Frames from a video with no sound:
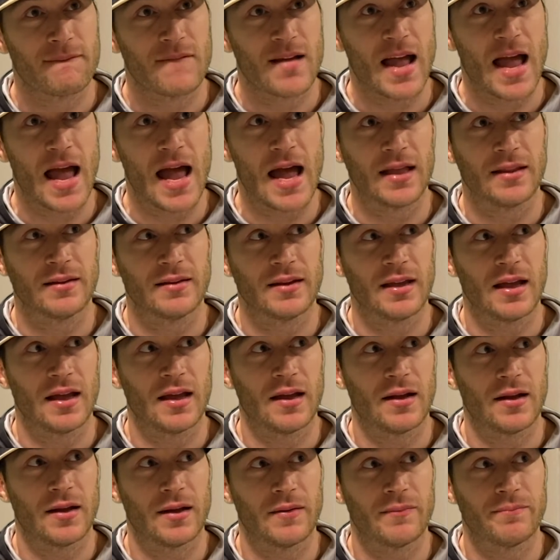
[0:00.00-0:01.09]
And
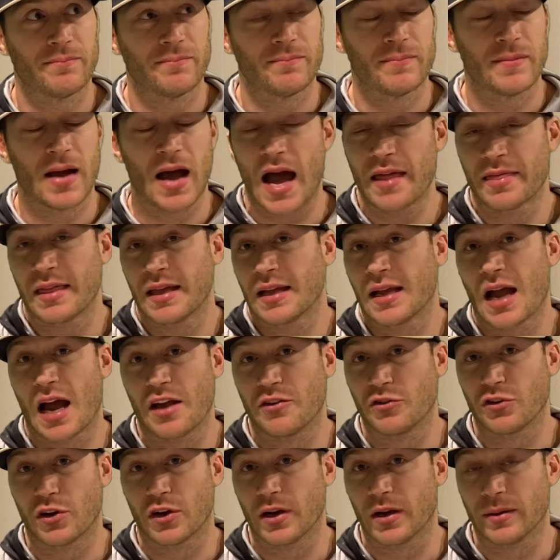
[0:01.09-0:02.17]
I think
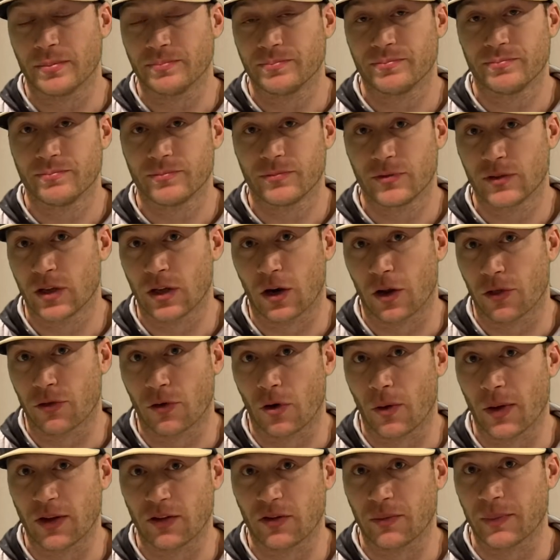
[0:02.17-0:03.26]
guys are going to
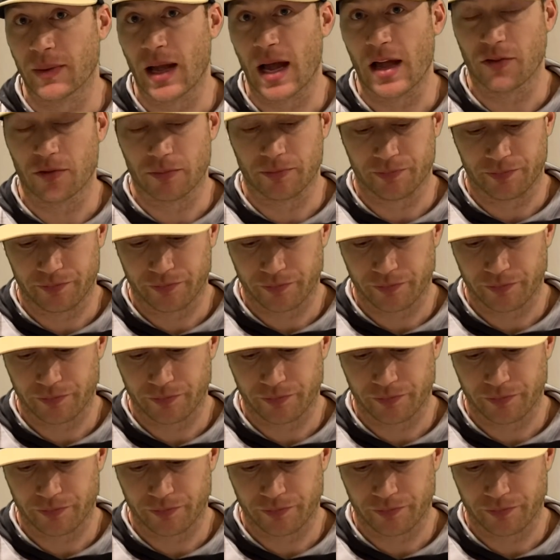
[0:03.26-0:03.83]
throw at some guys.